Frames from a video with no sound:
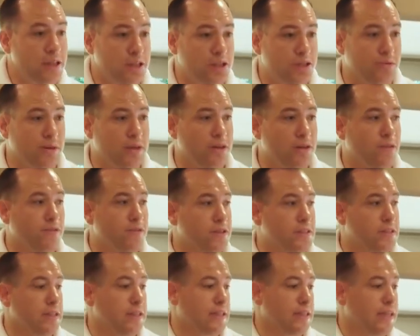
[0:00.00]
Swing
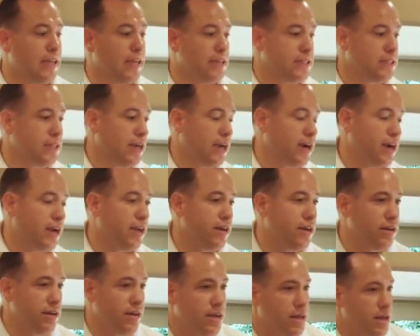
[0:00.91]
over to the kitchen
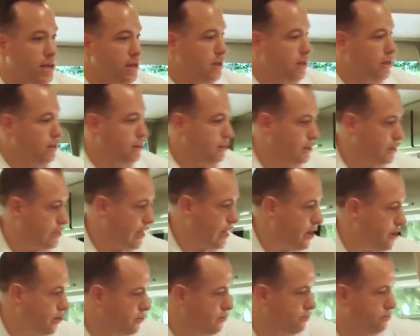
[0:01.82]
area. Look
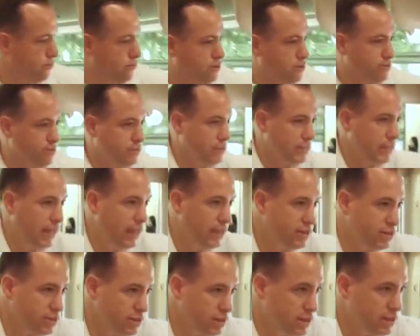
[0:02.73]
how
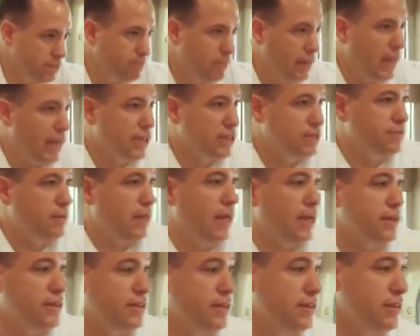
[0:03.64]
substantial this
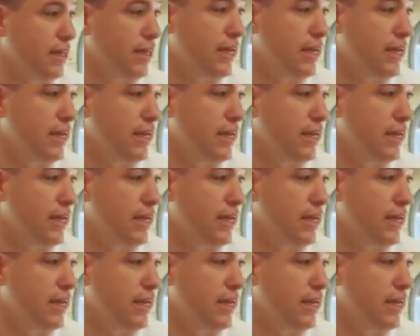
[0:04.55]
backsplash is.